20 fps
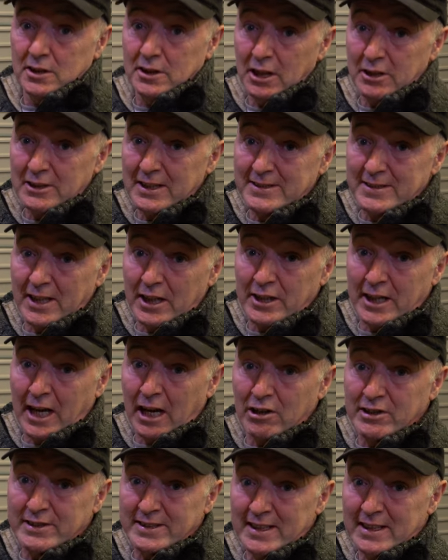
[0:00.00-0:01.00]
Now that's our
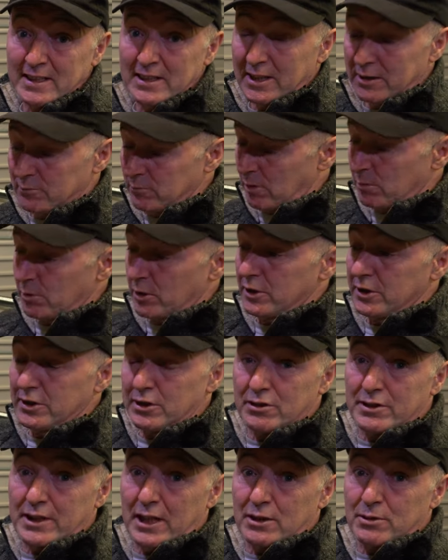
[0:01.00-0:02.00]
kerosene lit. What we're going
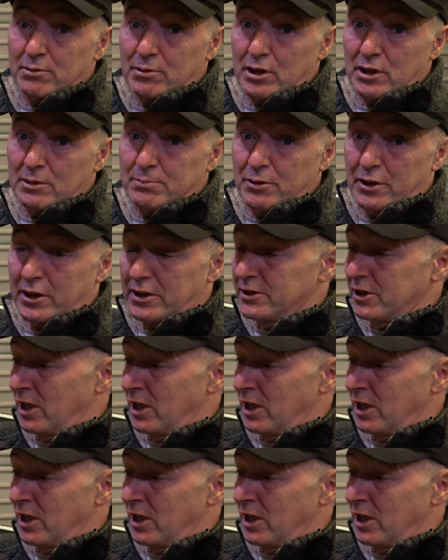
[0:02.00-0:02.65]
to do now is we're going to put our